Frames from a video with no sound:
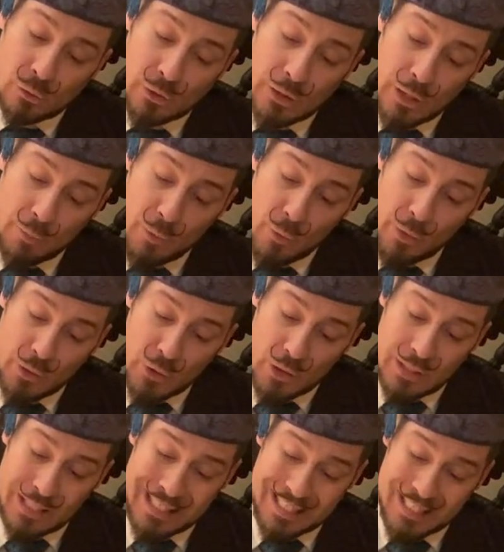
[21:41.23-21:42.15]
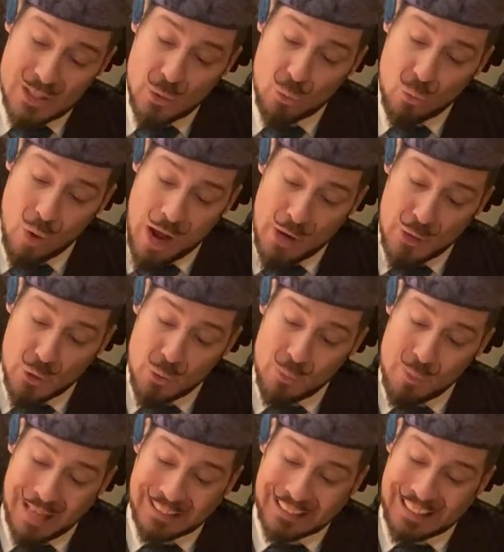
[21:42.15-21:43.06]
me which is the one you
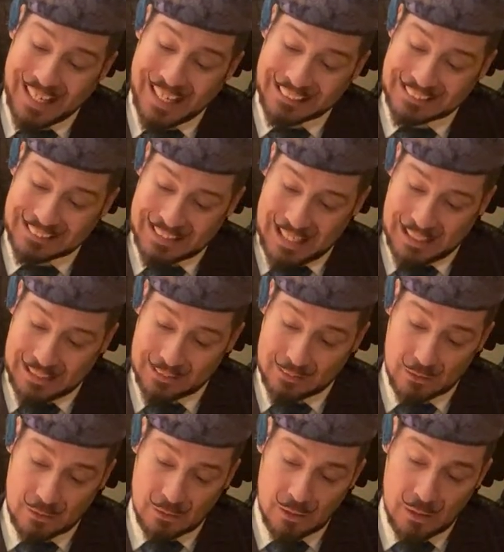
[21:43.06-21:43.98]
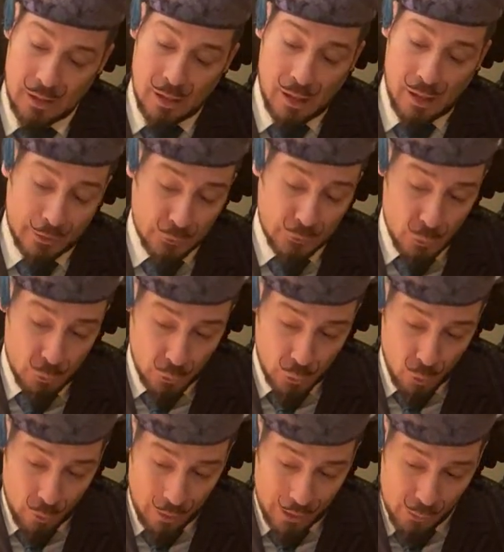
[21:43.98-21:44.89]
met last night, as you were
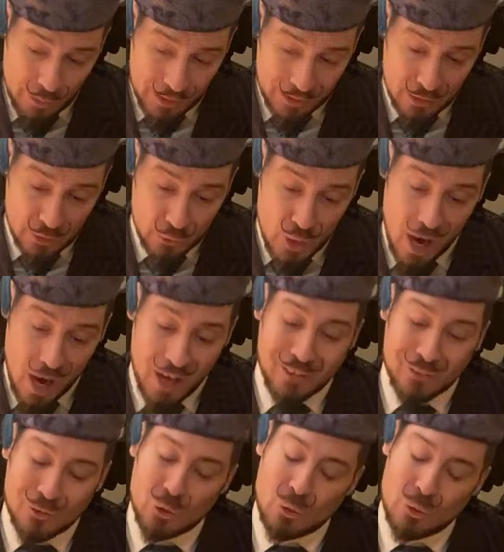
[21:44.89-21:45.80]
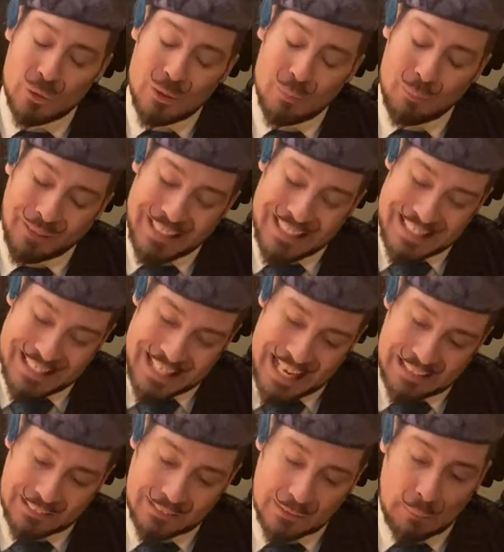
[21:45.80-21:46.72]
going with the rug to the
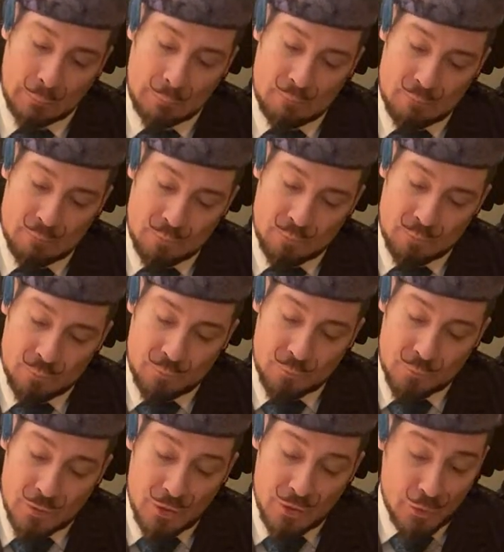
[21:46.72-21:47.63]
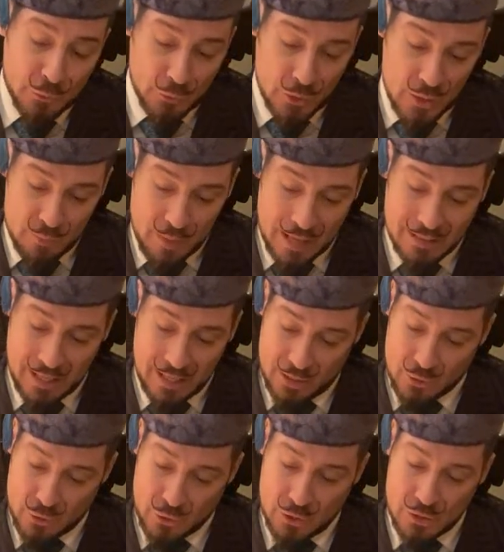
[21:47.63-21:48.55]
princess? The 3 men
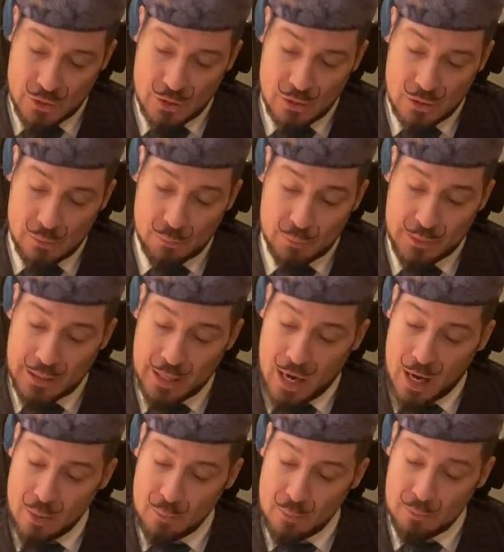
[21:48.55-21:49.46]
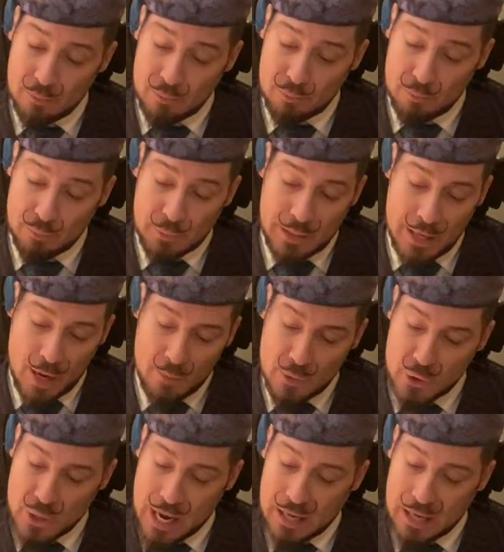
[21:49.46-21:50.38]
entered. Pierre
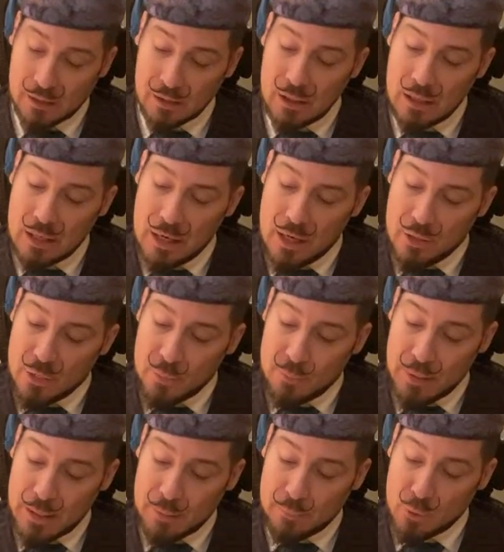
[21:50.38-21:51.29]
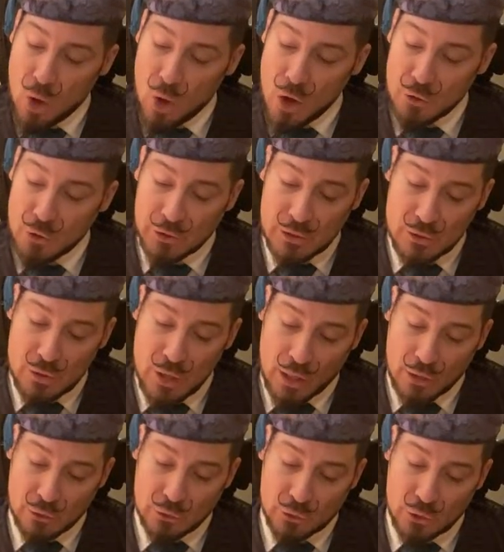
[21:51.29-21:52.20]
Michel, the big blonde
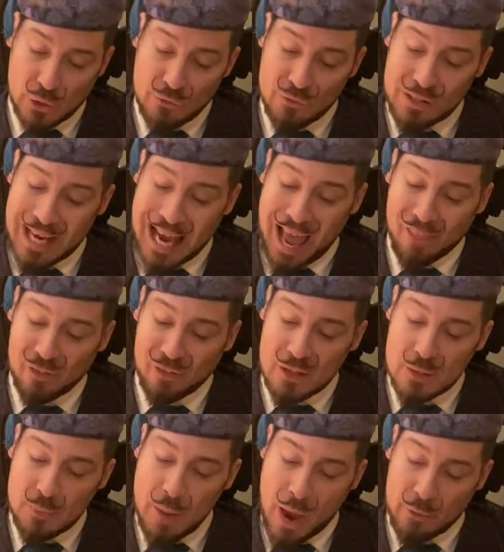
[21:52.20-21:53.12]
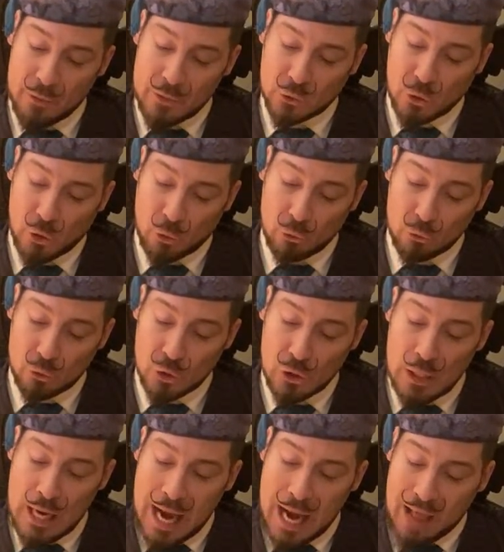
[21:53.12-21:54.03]
conductor of the Athens-Paris coach,
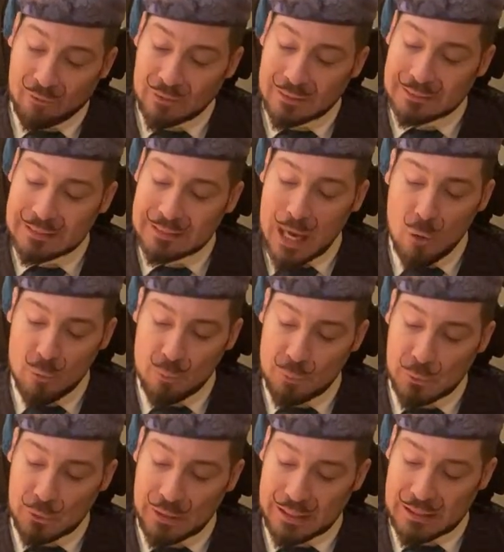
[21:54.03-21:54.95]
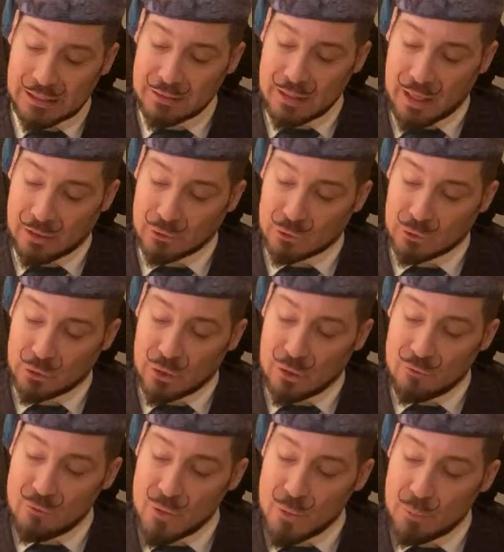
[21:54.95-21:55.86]
and the stout burly conductor
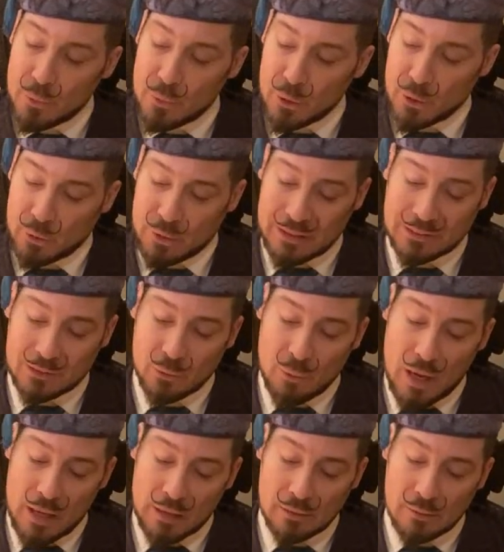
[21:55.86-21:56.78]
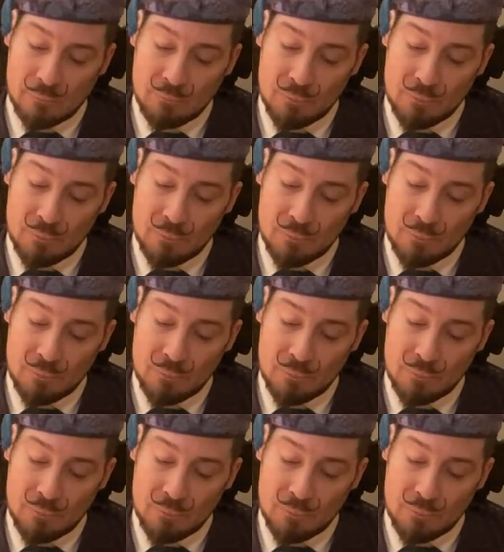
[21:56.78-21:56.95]
of the Bucharest one.